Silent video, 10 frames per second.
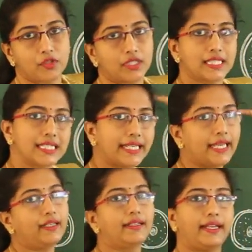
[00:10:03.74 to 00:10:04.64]
So this is
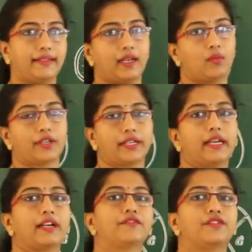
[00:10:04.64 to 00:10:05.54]
in detail what I
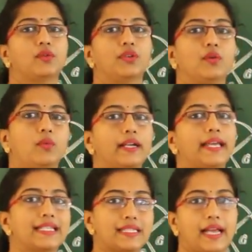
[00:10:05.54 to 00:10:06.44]
have told you, what
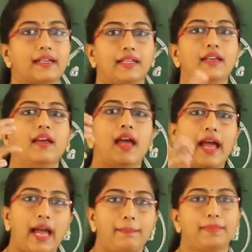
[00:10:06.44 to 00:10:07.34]
exactly
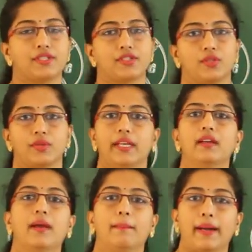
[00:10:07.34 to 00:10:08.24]
happens during
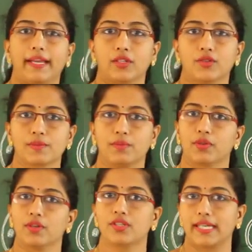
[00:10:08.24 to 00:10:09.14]

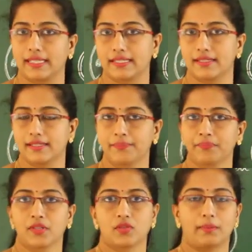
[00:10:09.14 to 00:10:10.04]
microsporogenesis.
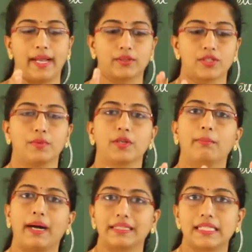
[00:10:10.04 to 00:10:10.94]
So microspore
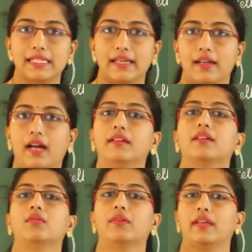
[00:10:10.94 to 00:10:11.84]
mother cell
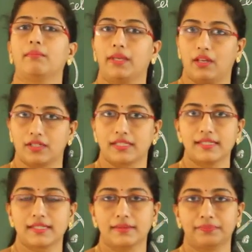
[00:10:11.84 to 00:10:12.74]
undergoing
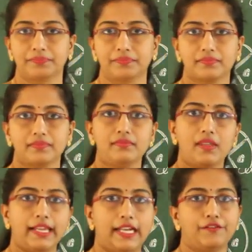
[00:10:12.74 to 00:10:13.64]
meiosis,
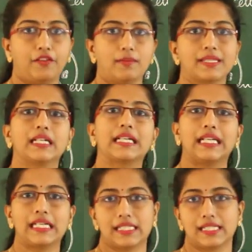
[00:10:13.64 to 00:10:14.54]
it forms a
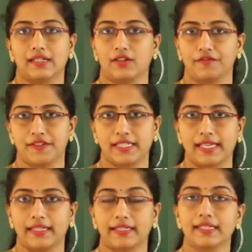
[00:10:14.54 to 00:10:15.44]
cluster of
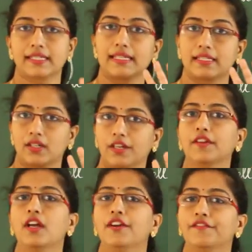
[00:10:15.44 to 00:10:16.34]
cell, that is cluster of
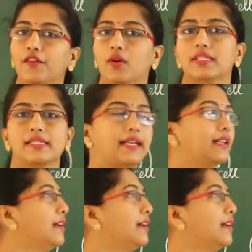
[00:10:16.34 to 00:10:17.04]
4 cell,